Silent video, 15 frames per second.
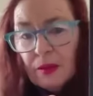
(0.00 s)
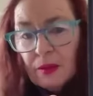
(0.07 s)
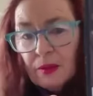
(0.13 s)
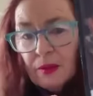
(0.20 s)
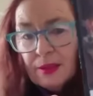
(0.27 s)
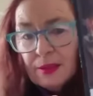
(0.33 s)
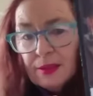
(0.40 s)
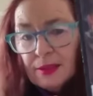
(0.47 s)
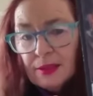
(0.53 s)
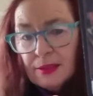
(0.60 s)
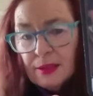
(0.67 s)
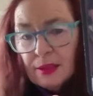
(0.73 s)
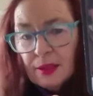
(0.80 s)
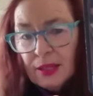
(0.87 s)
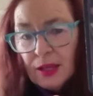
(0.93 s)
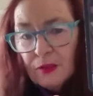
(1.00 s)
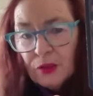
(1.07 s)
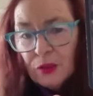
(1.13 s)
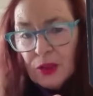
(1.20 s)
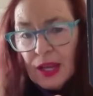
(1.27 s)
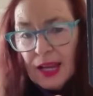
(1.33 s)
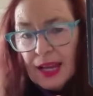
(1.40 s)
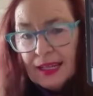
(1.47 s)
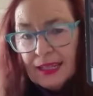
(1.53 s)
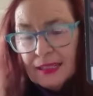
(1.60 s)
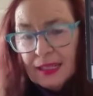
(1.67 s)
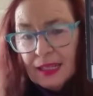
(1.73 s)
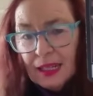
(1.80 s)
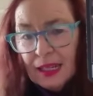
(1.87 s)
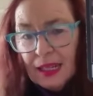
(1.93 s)
this is the devil
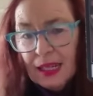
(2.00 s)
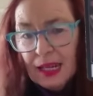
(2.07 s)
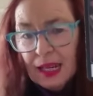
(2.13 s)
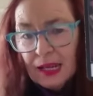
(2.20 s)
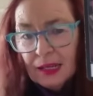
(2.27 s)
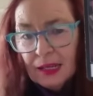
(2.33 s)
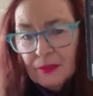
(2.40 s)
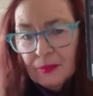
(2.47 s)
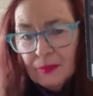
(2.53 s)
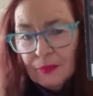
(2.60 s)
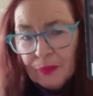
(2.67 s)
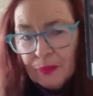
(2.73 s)
card here,